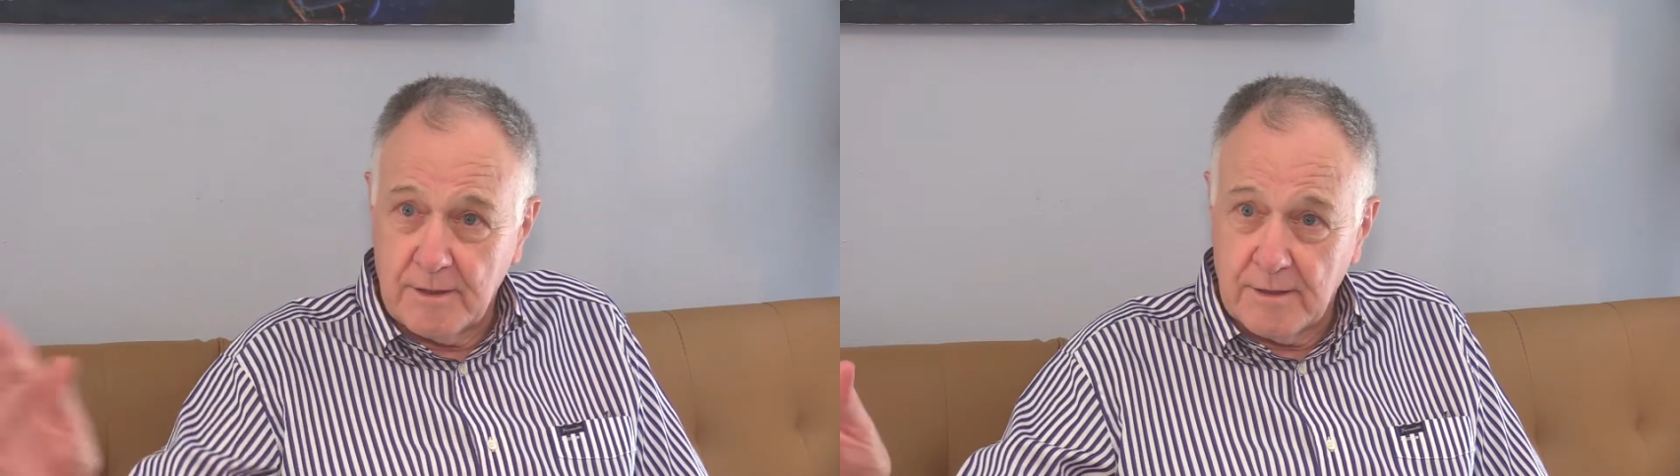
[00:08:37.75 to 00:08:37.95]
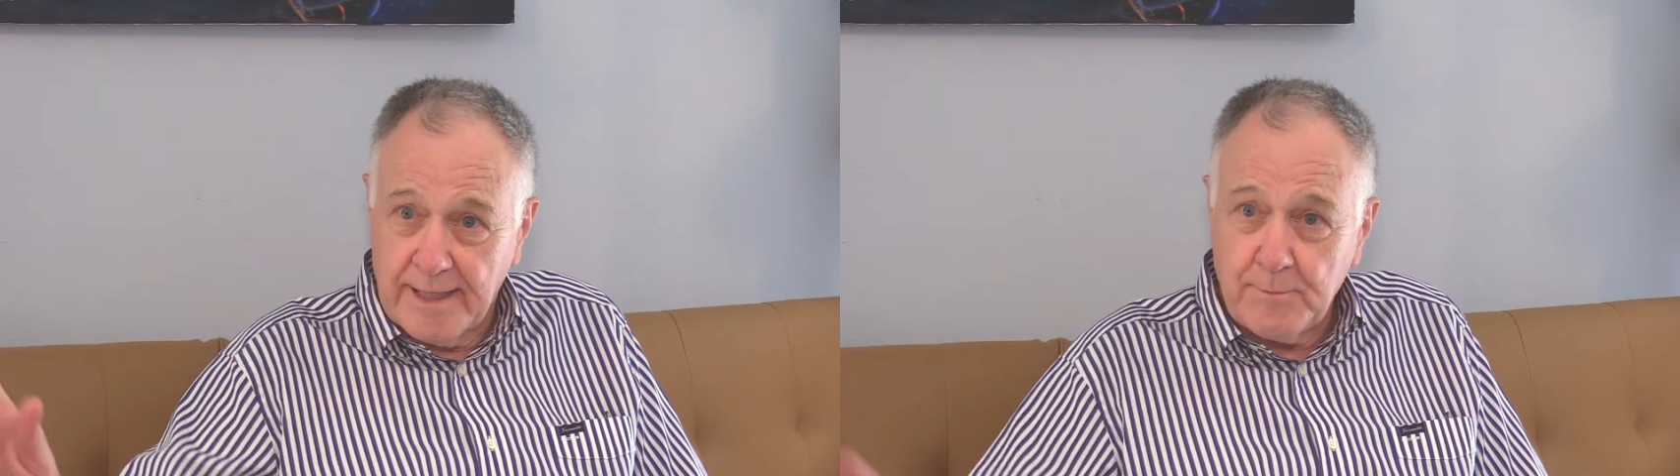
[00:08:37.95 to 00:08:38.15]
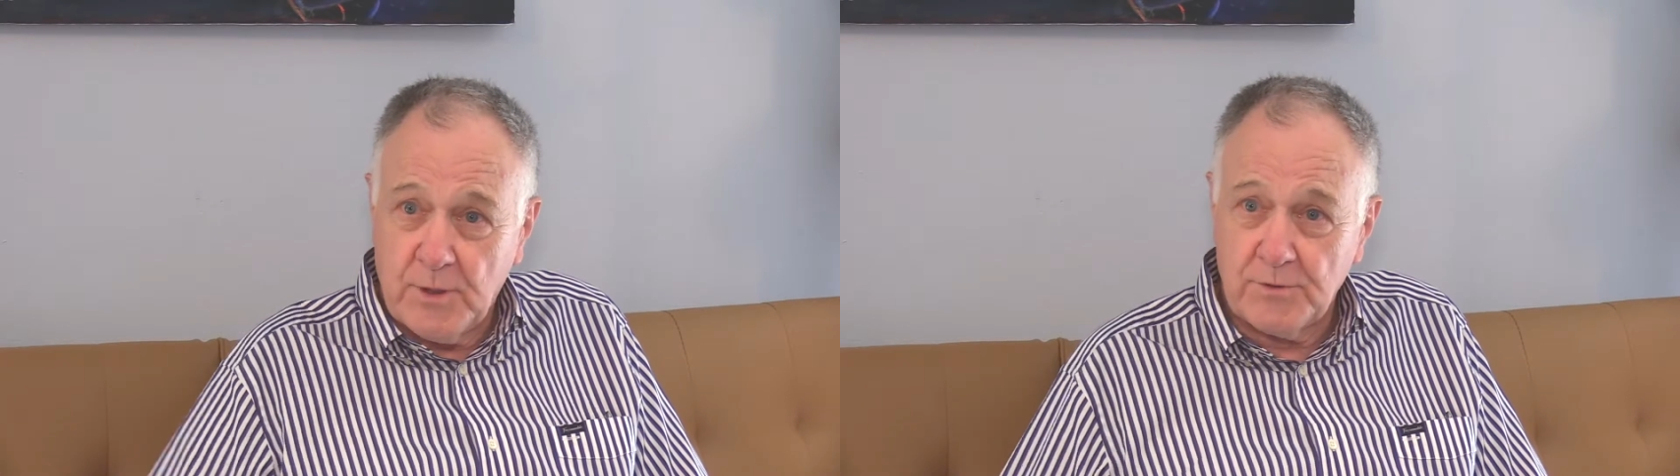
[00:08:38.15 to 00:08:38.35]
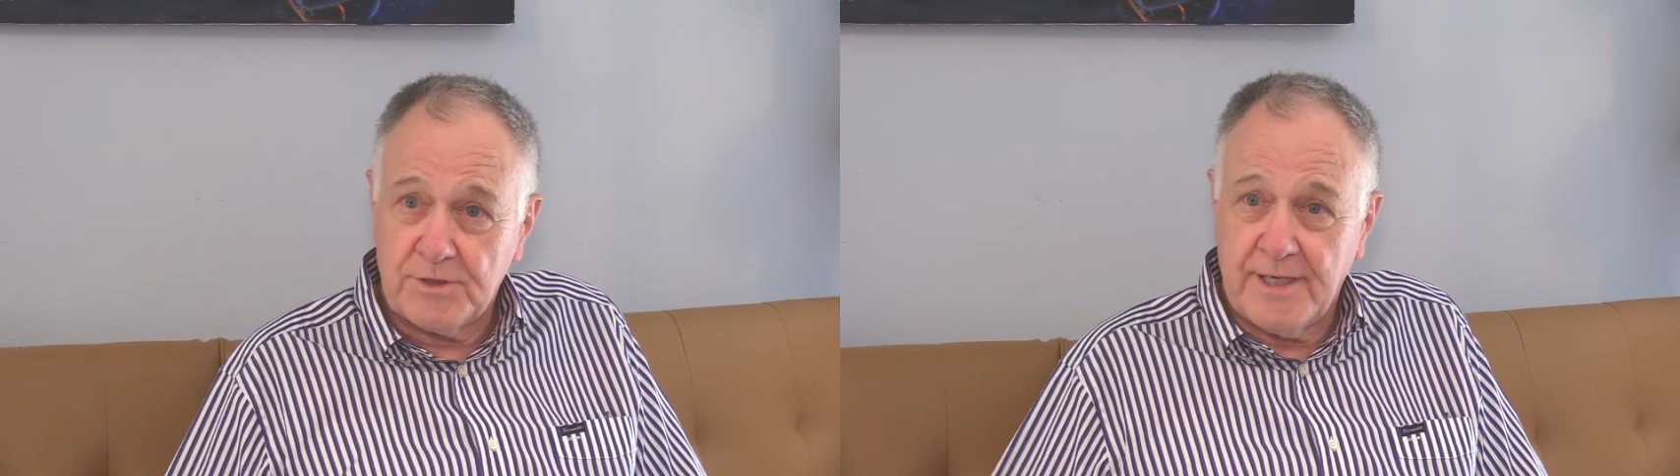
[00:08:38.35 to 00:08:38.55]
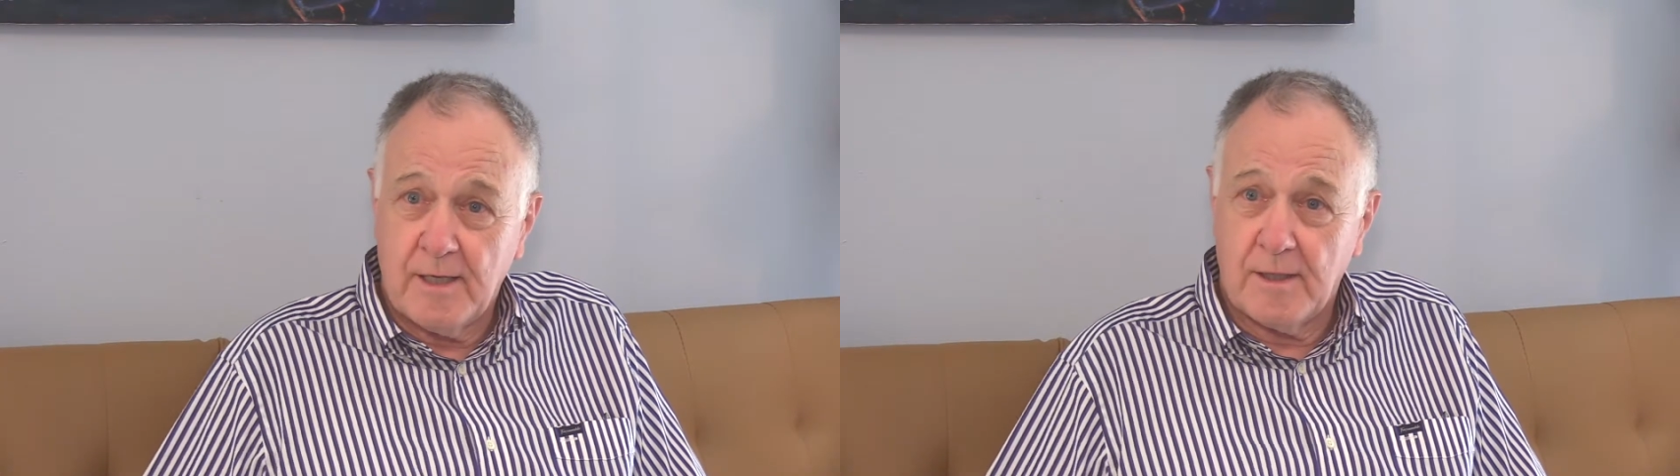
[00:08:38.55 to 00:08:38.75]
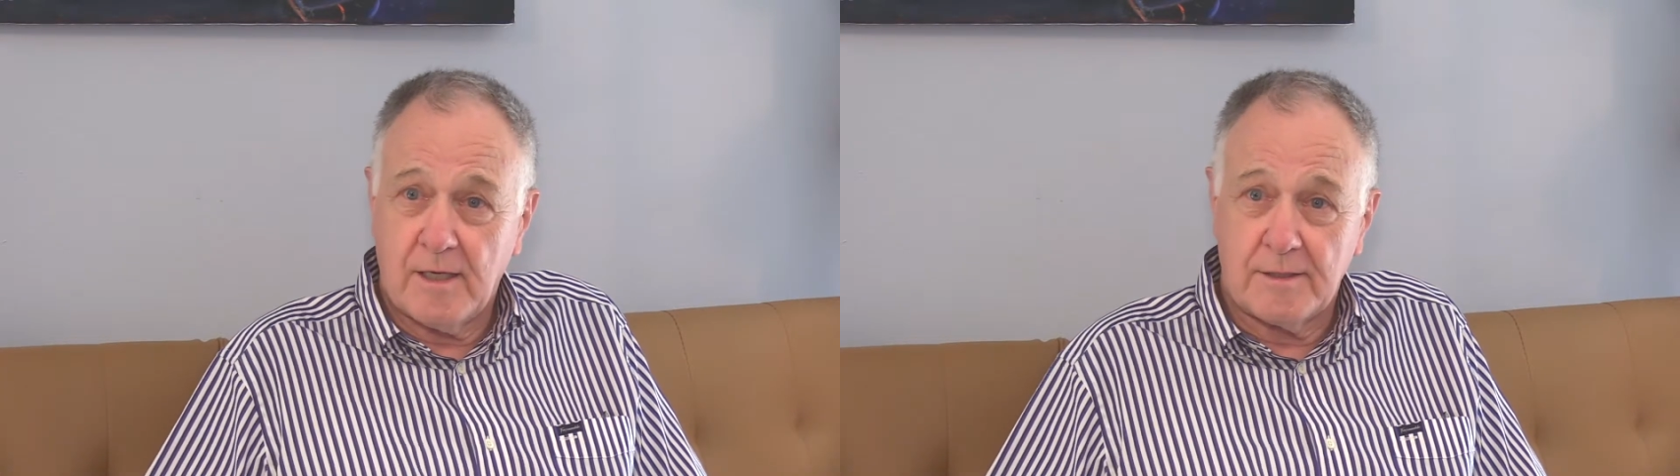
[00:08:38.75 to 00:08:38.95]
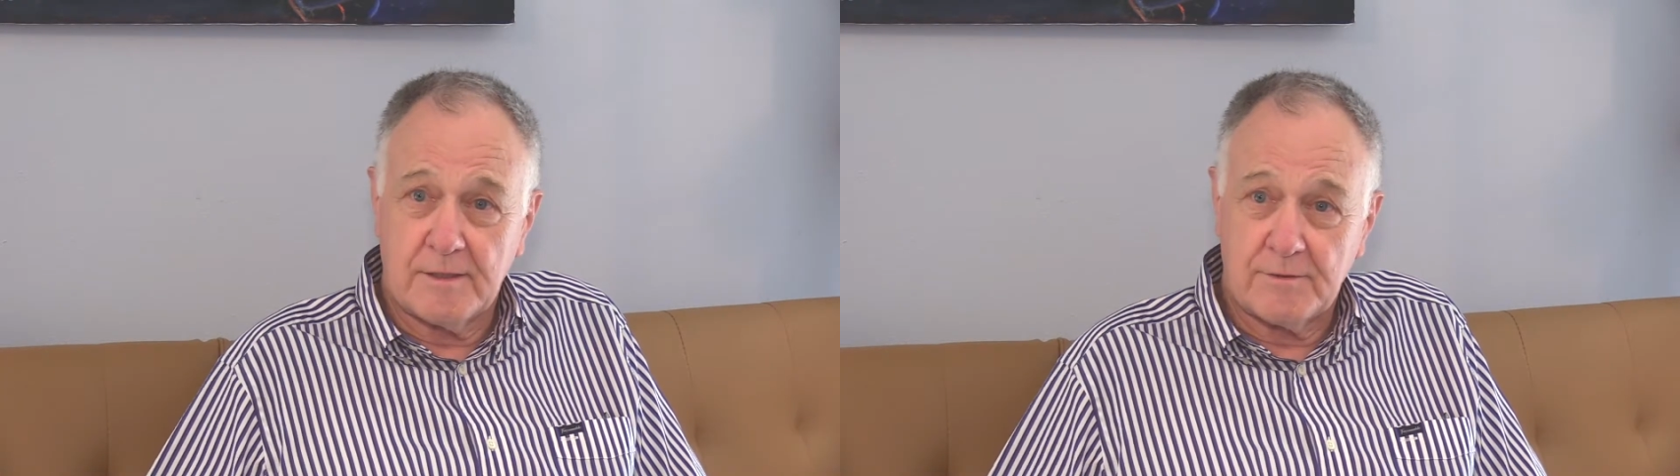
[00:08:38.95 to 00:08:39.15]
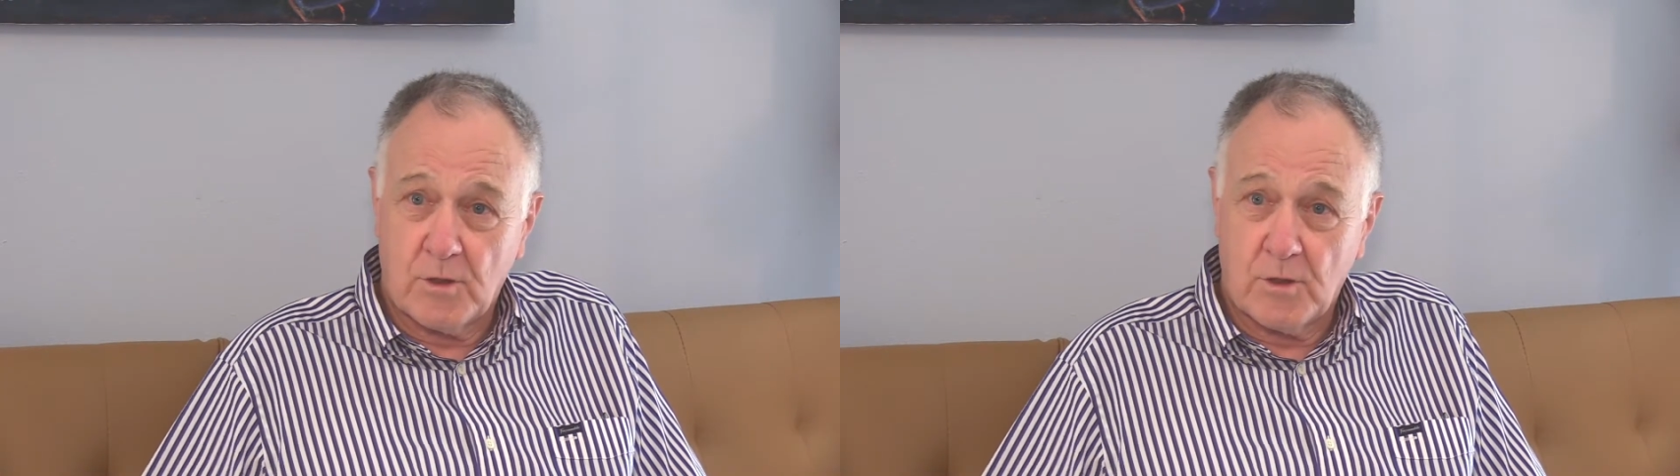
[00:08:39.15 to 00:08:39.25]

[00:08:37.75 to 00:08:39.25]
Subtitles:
light posts down on the